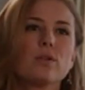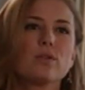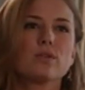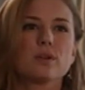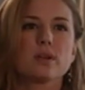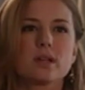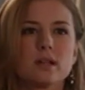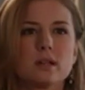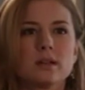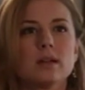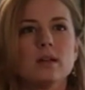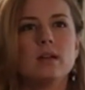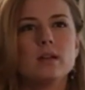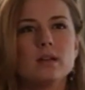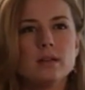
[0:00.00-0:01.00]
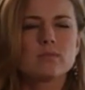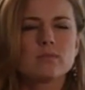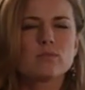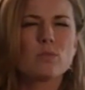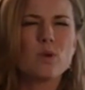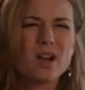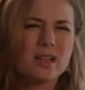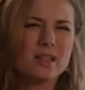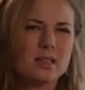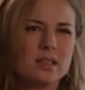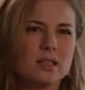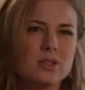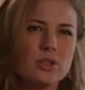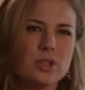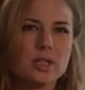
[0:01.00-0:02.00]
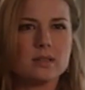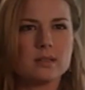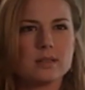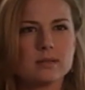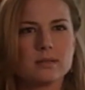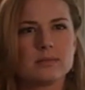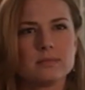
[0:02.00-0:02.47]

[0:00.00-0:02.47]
over again, why did he cheat?